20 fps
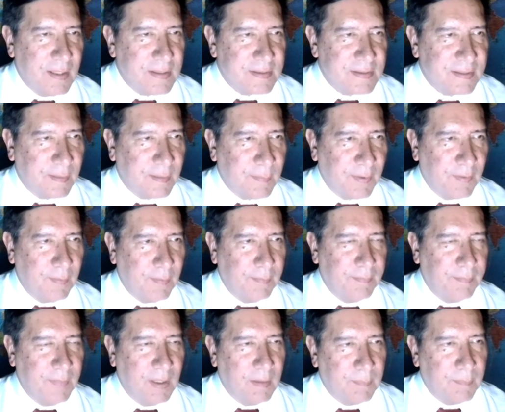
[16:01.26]
some of the
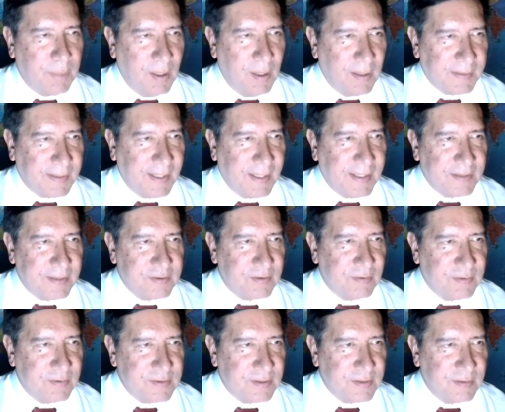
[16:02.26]

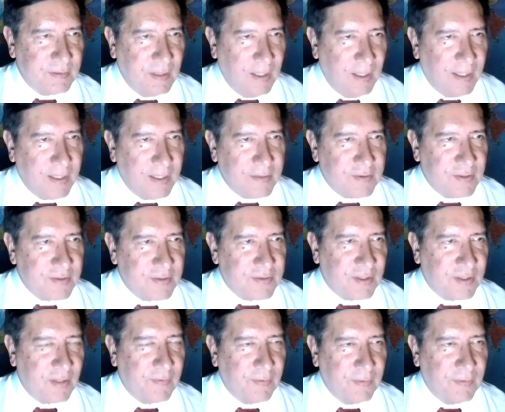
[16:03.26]
podcasters and just
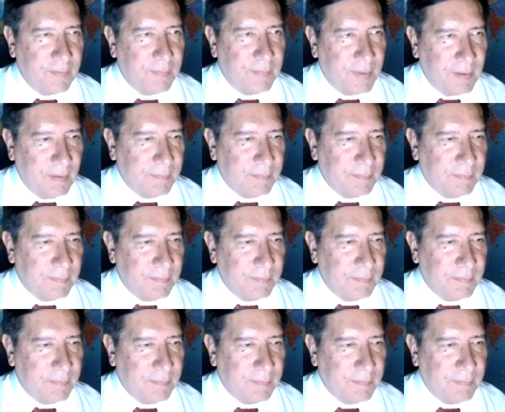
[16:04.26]
other